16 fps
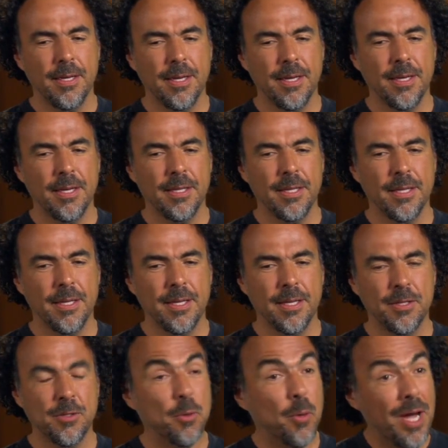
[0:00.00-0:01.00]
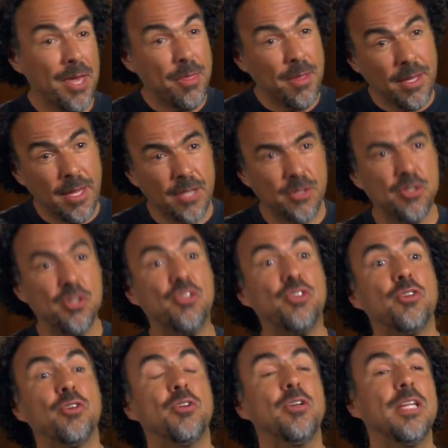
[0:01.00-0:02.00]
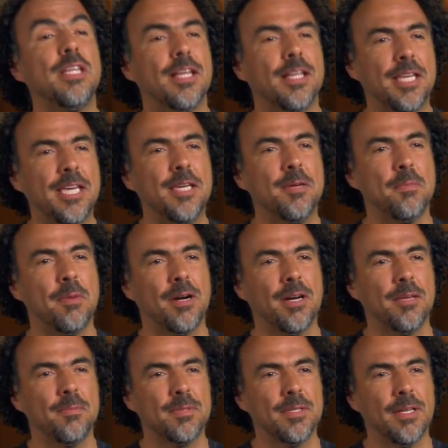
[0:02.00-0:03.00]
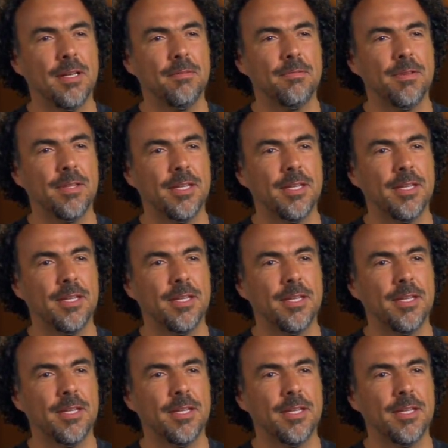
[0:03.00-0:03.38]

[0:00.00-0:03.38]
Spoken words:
And so I think that's the journey that he embarked himself.